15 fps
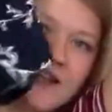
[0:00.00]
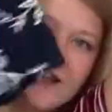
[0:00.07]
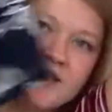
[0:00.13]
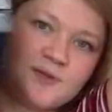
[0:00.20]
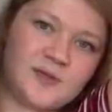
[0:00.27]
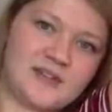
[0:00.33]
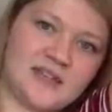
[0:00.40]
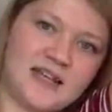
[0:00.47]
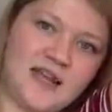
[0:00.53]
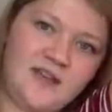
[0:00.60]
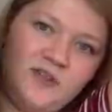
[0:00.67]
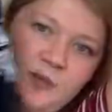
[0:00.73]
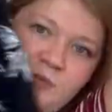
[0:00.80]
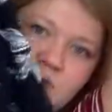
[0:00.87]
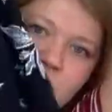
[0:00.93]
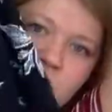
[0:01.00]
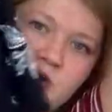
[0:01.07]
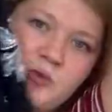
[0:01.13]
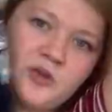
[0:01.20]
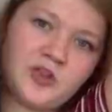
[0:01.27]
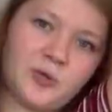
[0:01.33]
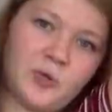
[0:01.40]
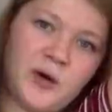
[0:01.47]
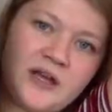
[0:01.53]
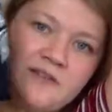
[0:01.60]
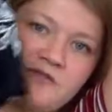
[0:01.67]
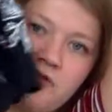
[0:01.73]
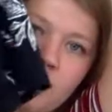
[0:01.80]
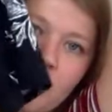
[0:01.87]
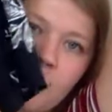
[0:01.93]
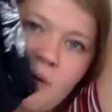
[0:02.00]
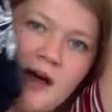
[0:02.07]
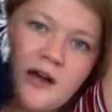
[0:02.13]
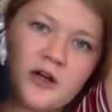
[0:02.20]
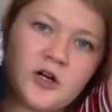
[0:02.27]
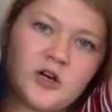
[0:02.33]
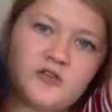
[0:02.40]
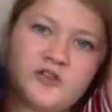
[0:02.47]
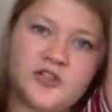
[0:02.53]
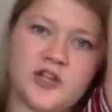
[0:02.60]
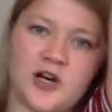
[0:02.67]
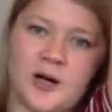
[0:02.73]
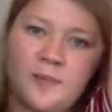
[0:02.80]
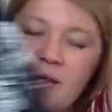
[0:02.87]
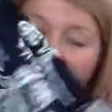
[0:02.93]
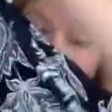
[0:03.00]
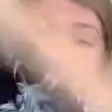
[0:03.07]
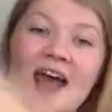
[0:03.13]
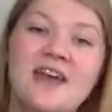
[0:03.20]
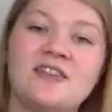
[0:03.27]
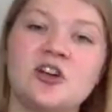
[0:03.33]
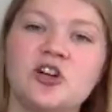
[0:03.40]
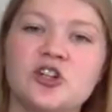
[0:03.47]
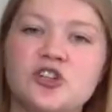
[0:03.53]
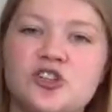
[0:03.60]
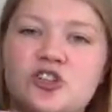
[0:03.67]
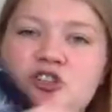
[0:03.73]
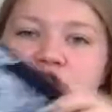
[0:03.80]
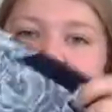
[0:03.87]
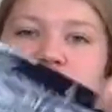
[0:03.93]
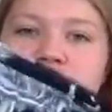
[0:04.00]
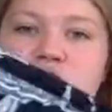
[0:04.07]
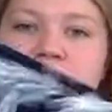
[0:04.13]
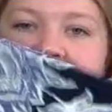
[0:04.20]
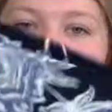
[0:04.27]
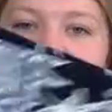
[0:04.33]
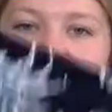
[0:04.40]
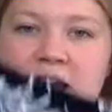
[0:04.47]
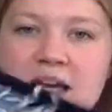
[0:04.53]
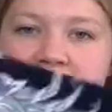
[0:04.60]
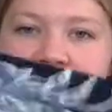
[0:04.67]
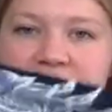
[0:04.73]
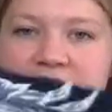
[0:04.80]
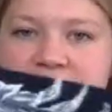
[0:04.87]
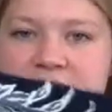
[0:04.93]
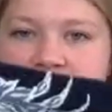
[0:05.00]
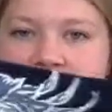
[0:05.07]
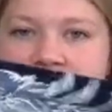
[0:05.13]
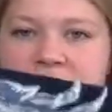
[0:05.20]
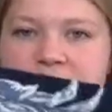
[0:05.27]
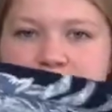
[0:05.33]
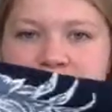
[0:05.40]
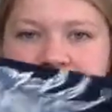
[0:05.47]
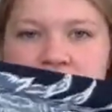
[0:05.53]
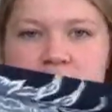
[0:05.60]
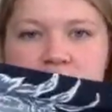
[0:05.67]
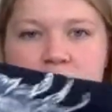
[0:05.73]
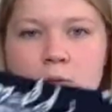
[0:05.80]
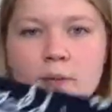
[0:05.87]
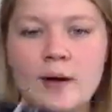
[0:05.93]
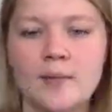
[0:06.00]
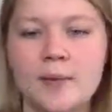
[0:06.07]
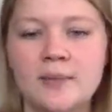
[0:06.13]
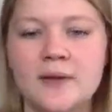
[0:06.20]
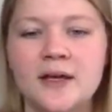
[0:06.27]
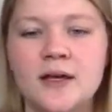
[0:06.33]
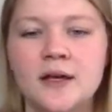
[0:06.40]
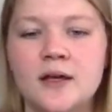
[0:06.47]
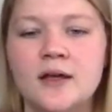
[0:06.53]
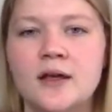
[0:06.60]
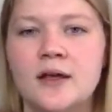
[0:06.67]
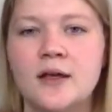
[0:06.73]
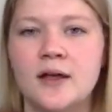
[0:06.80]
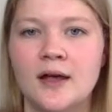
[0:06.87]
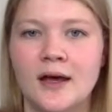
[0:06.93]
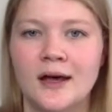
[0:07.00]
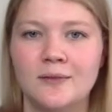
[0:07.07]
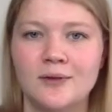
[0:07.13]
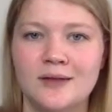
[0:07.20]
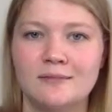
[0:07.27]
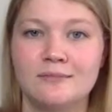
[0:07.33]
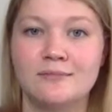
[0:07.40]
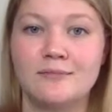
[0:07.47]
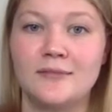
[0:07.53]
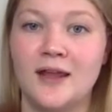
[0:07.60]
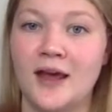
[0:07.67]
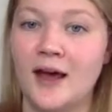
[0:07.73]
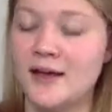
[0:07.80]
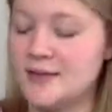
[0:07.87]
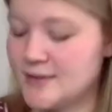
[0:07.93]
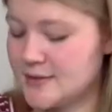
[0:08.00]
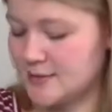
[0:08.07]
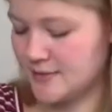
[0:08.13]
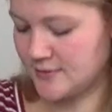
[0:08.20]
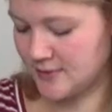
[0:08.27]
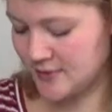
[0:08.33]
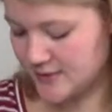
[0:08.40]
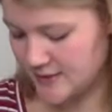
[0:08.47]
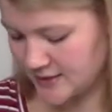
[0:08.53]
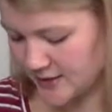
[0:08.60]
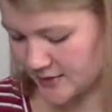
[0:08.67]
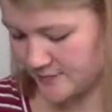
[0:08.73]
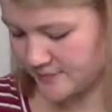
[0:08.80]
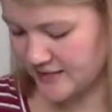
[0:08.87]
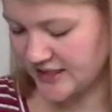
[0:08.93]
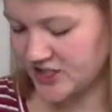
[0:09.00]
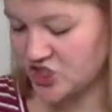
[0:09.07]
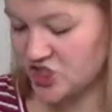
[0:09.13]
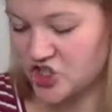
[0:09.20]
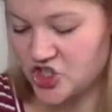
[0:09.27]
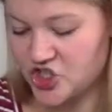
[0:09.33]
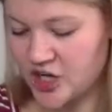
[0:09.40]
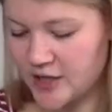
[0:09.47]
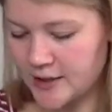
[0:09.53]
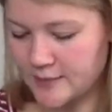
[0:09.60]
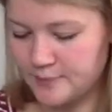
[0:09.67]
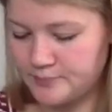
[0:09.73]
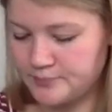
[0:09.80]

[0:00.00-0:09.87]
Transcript: this one's a navy blue with a white floral pattern over top. And they're stretchy, like a viscose material, probably, I would guess. Let's see. Let's just check.